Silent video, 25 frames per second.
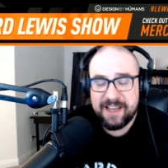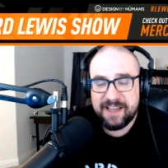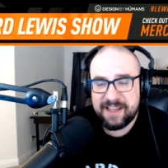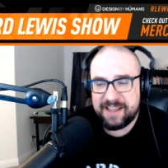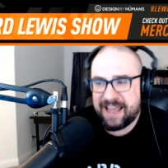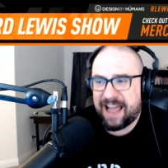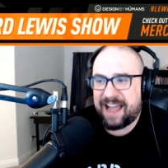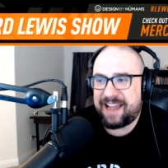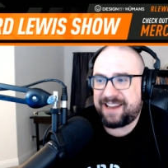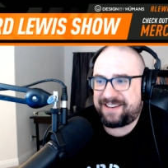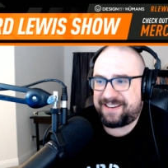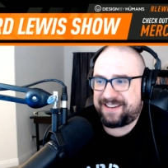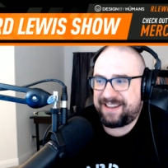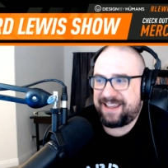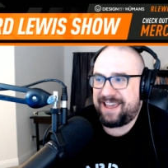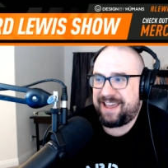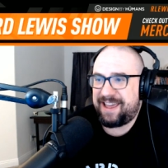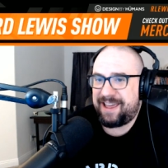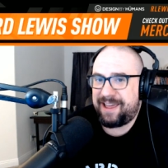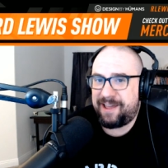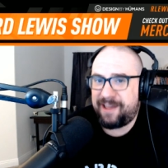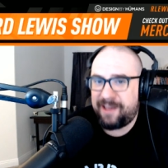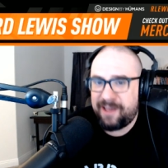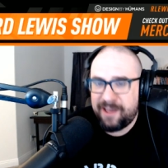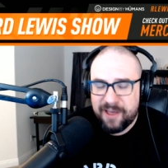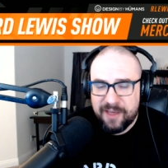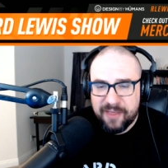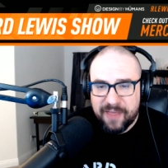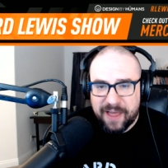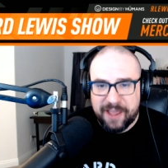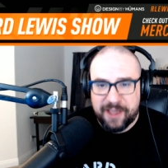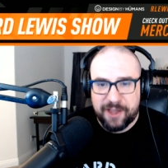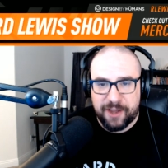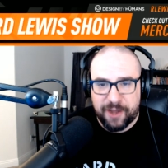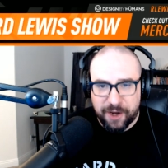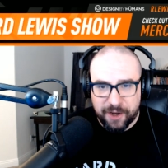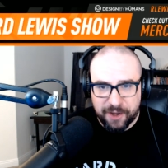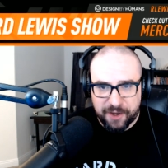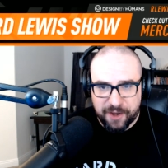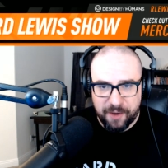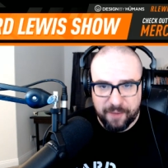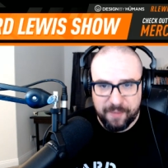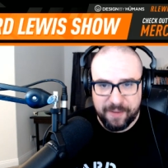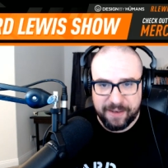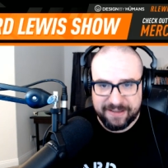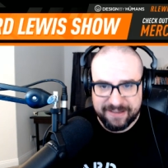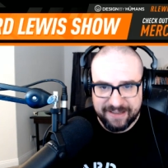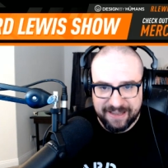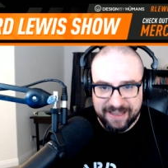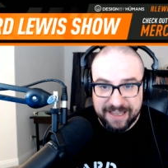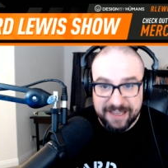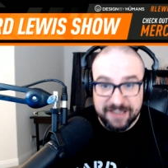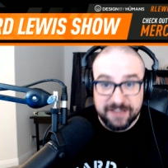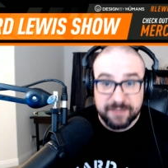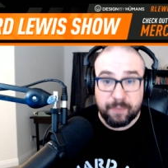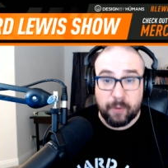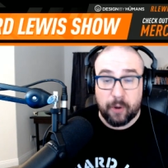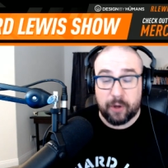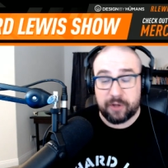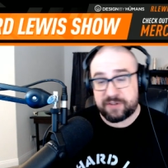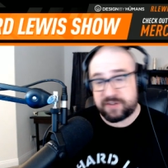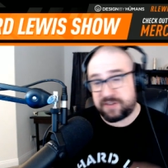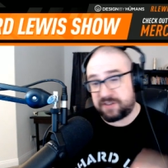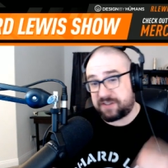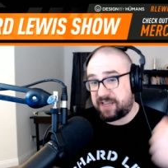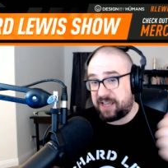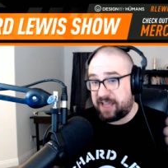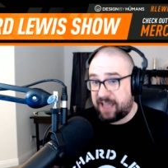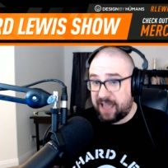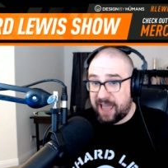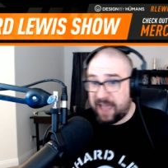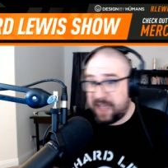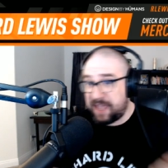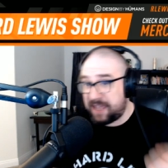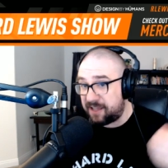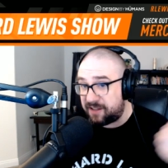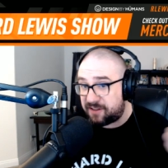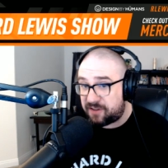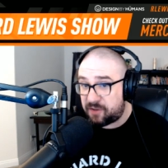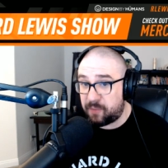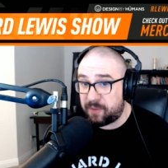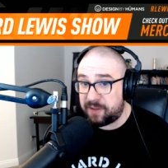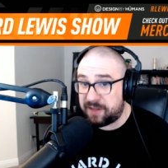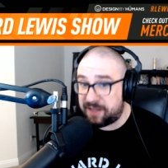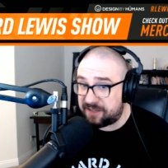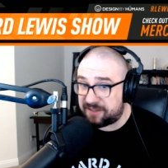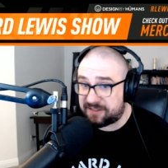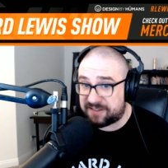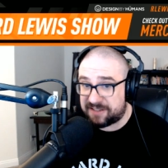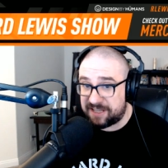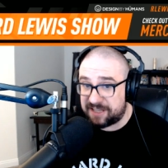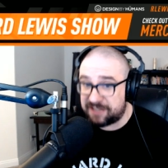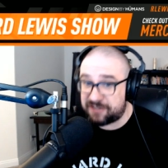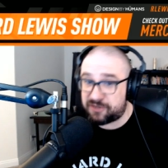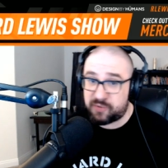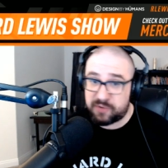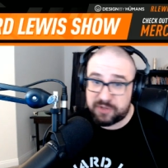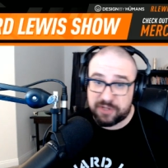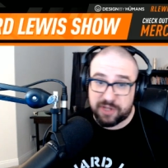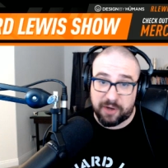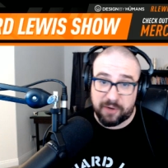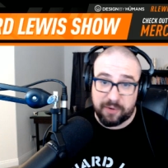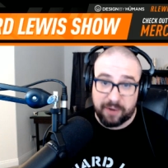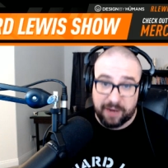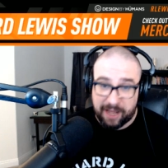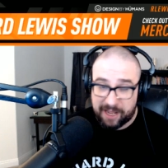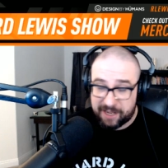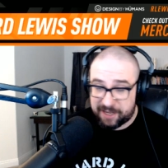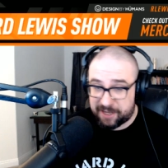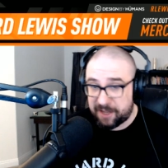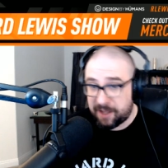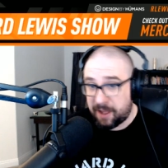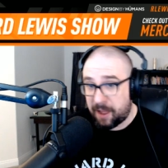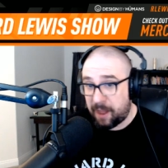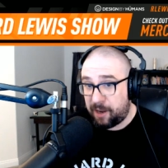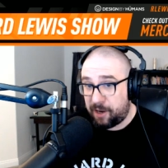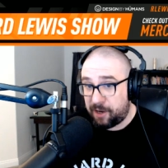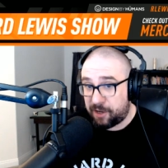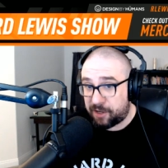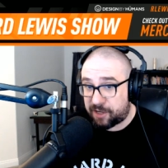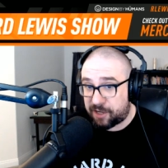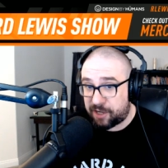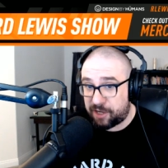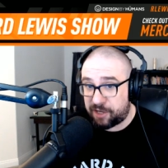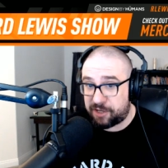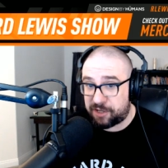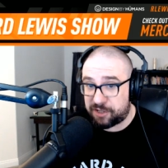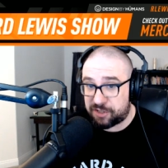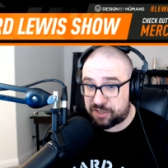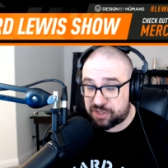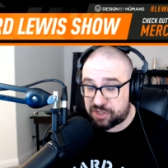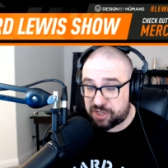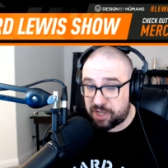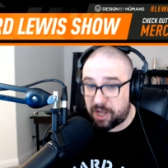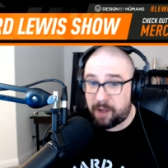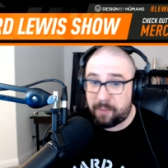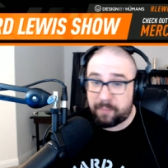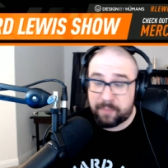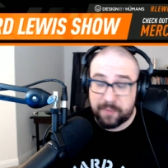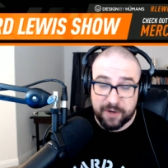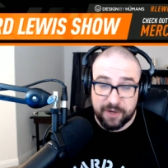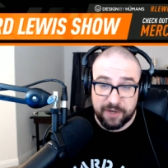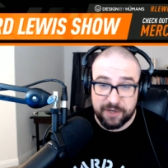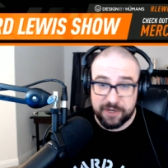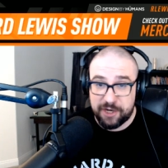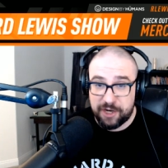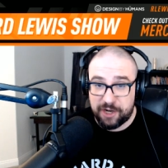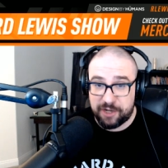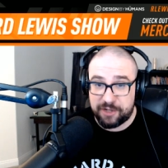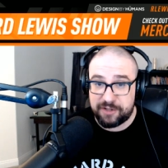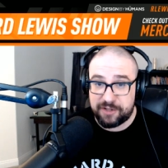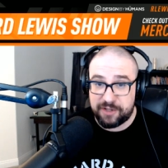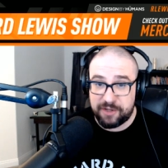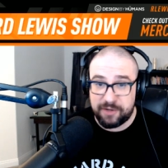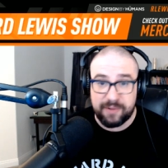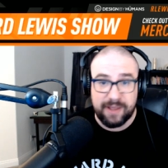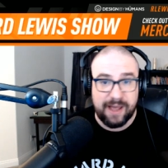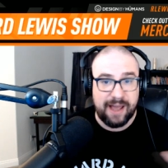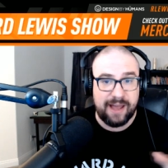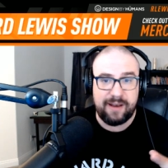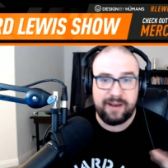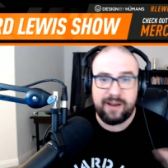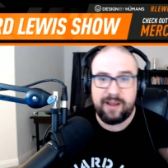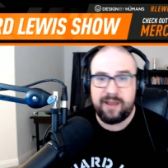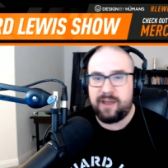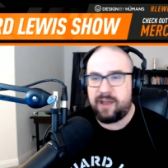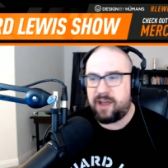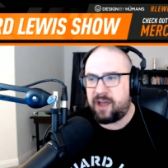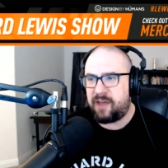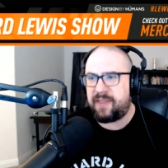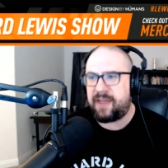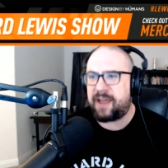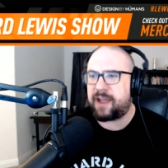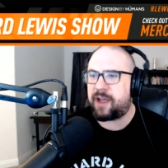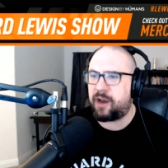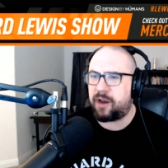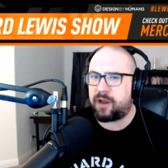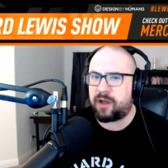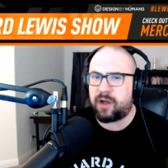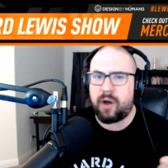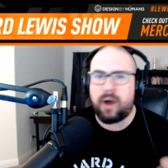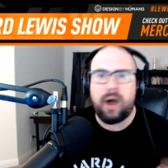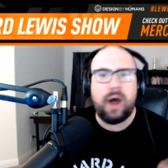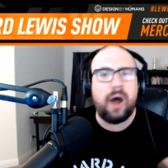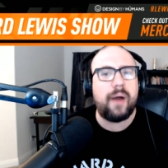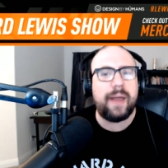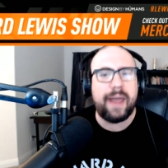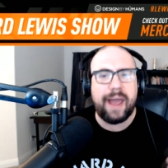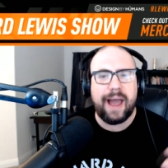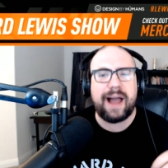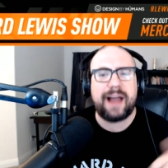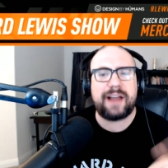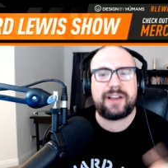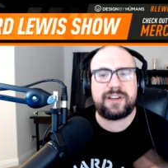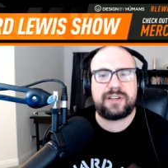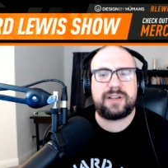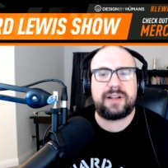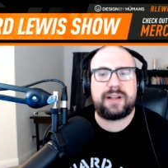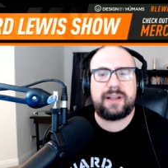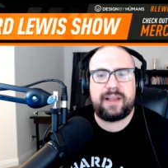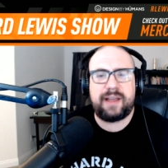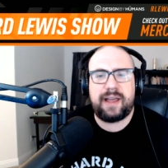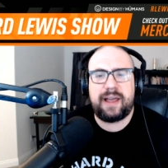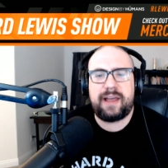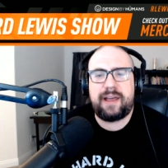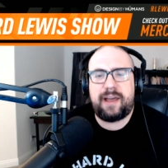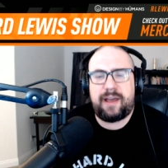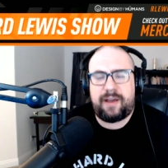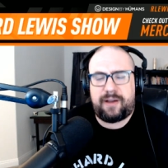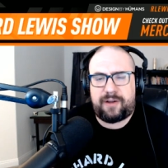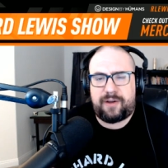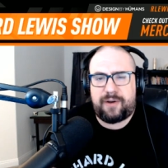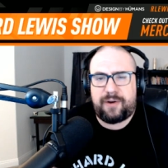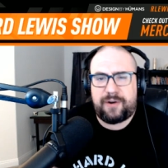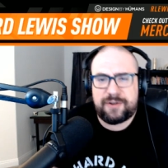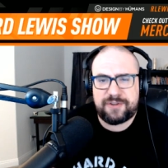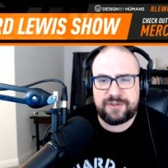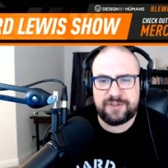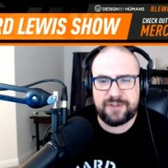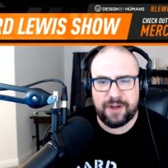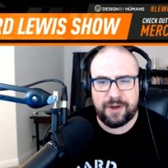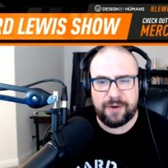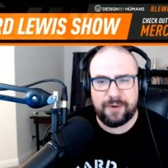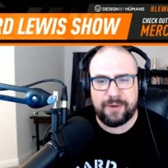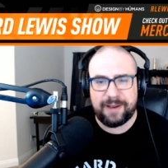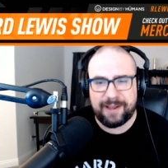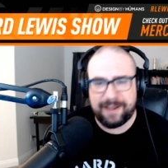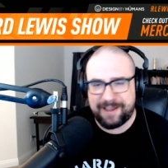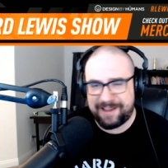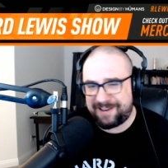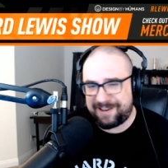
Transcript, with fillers: The idea that you're going to come into esports and say, "Hey, you're doing these things we don't like." can you stop? Can you not do that? And they're going to go, oh, yeah, actually, yeah, yeah, of course, totally.